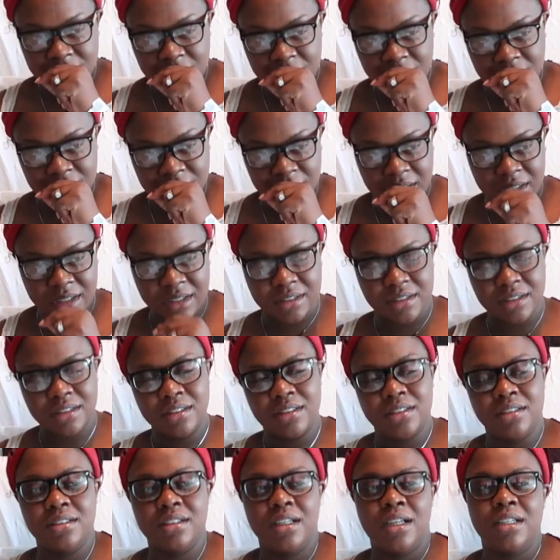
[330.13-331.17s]
oh yeah,
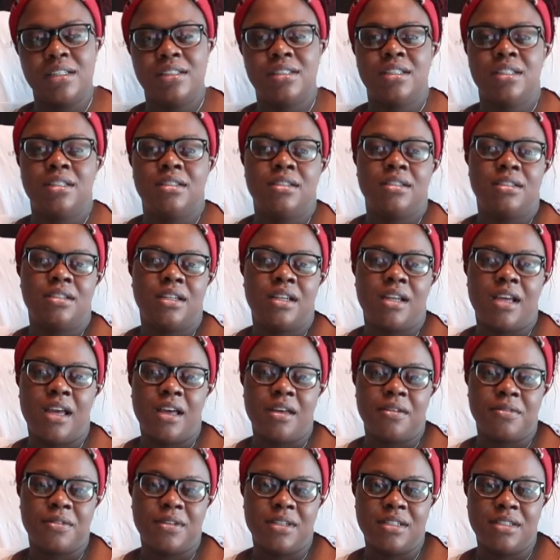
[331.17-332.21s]
she's 19 and a
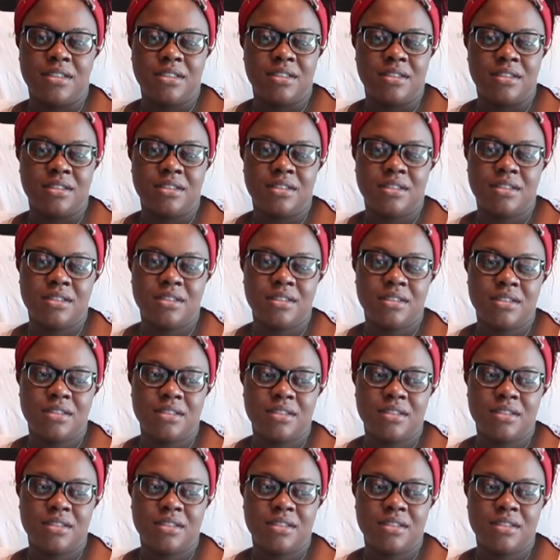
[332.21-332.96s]
half inches.